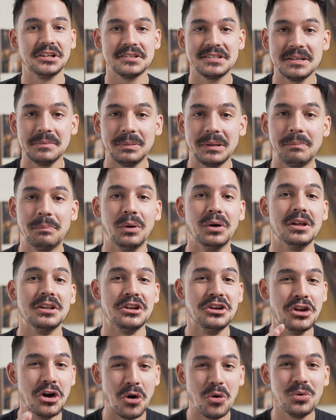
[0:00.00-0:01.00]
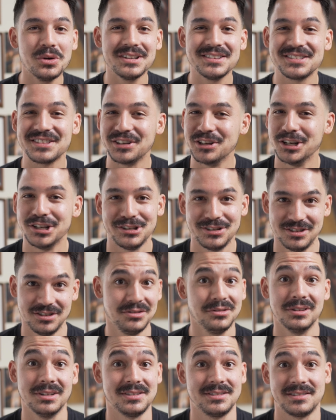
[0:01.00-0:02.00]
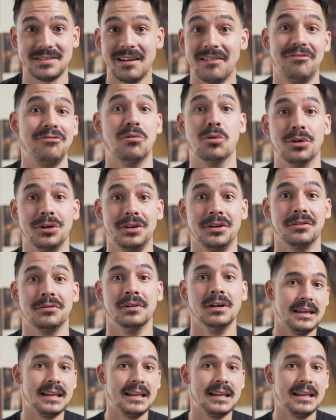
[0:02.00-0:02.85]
So simply put, no one is gonna do this stuff for you.